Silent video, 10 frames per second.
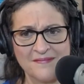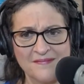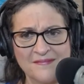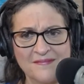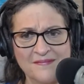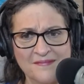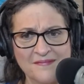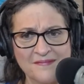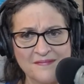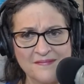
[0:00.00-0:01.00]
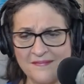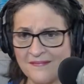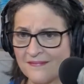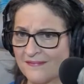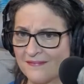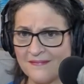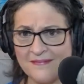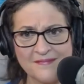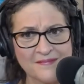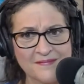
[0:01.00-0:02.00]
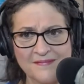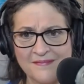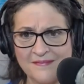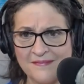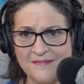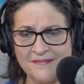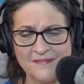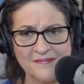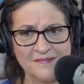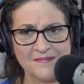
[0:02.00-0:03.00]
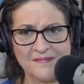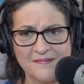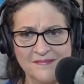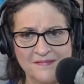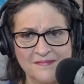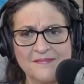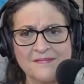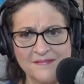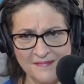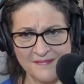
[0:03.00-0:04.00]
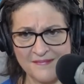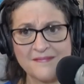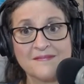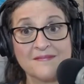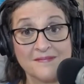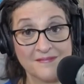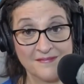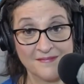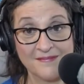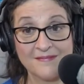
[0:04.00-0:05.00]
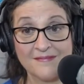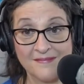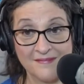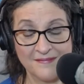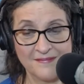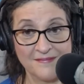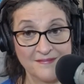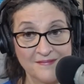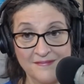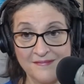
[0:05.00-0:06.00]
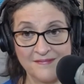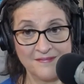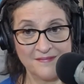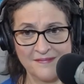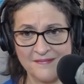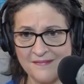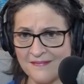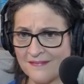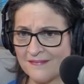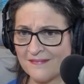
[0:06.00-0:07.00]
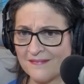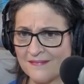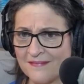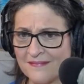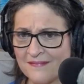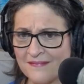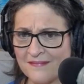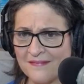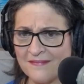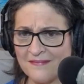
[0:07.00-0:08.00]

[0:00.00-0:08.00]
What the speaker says: No words are spoken by the person on screen.